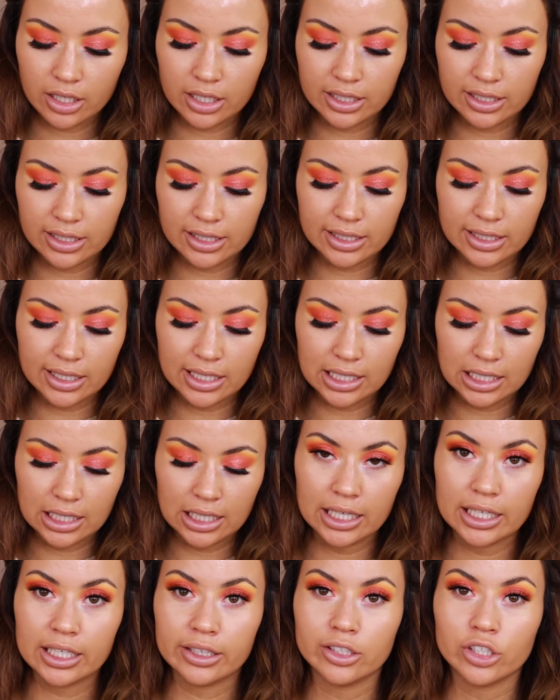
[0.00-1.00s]
concealer
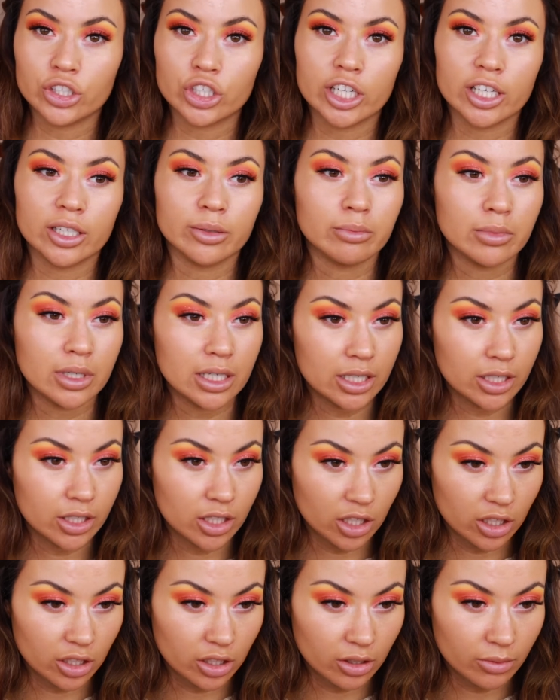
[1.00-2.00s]
in the shade
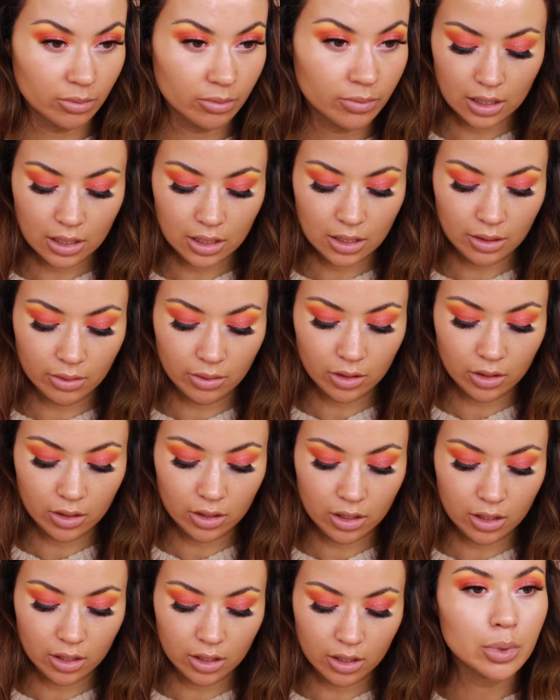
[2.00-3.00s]
medium. I'm going
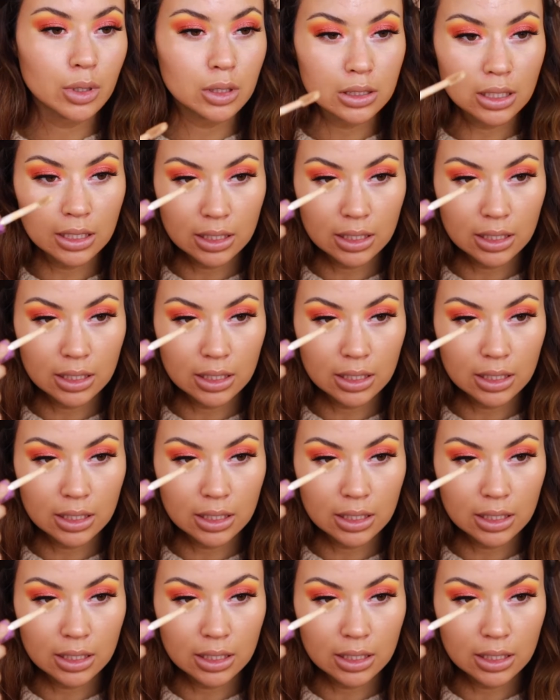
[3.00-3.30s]
to put